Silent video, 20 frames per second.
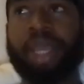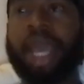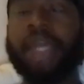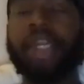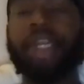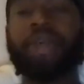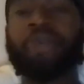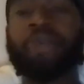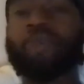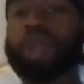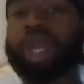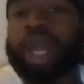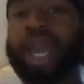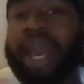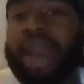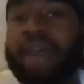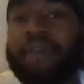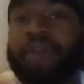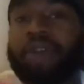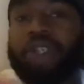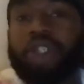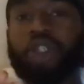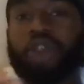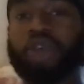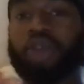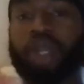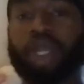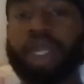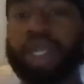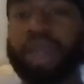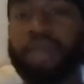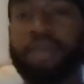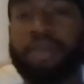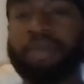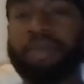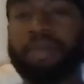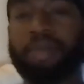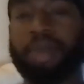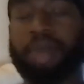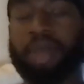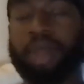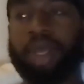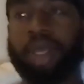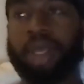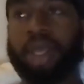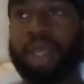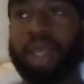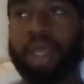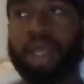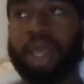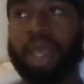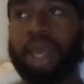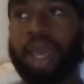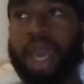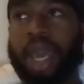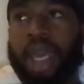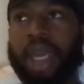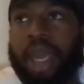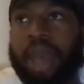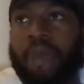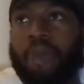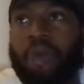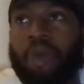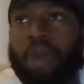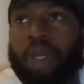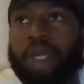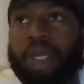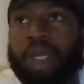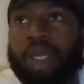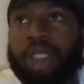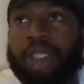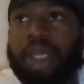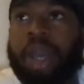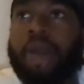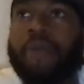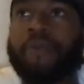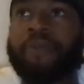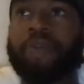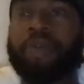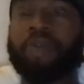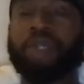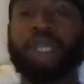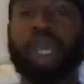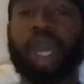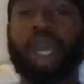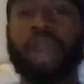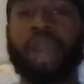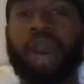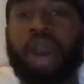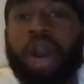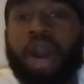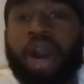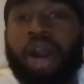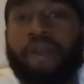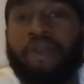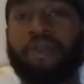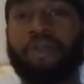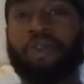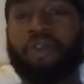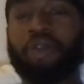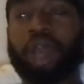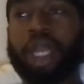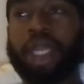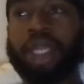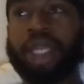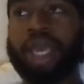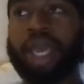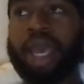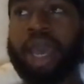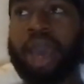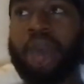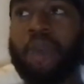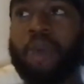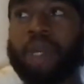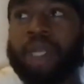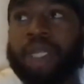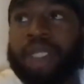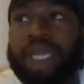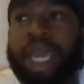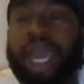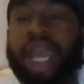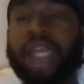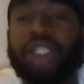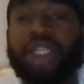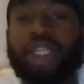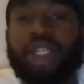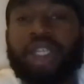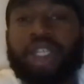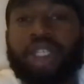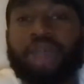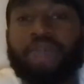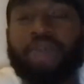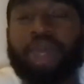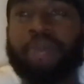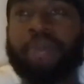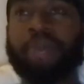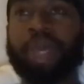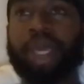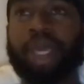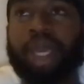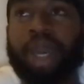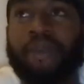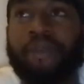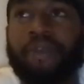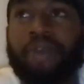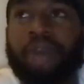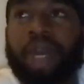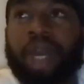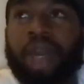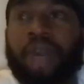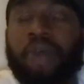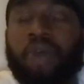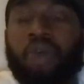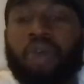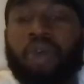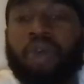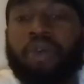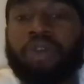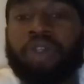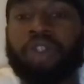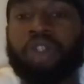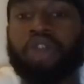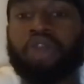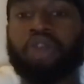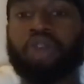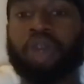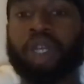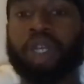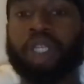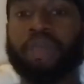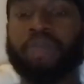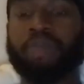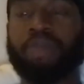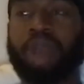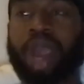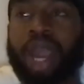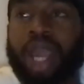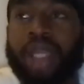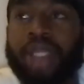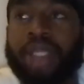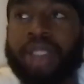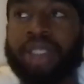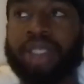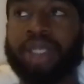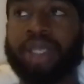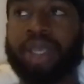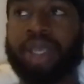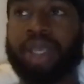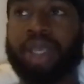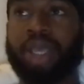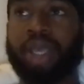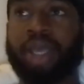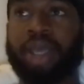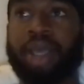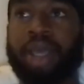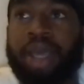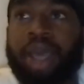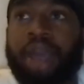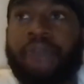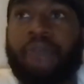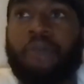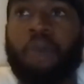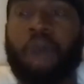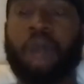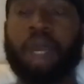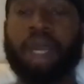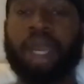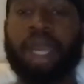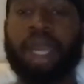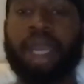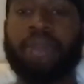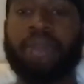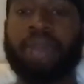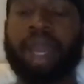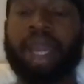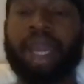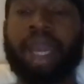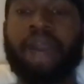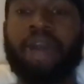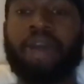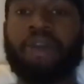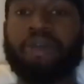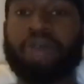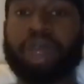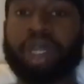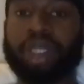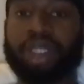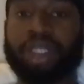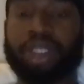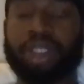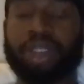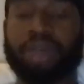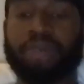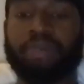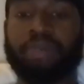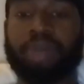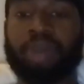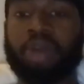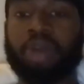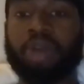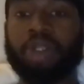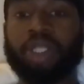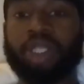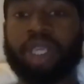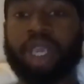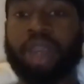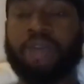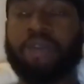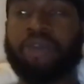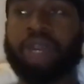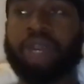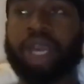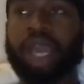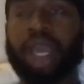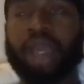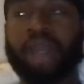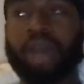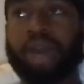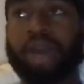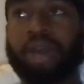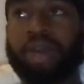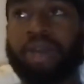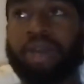didn't want to have a pseudonym, and I wanted, because Comfy was kind of half already there. I wanted to actually just be me. I feel like all of the strongest brands have one name, like Elvis, Beyonce, Rihanna.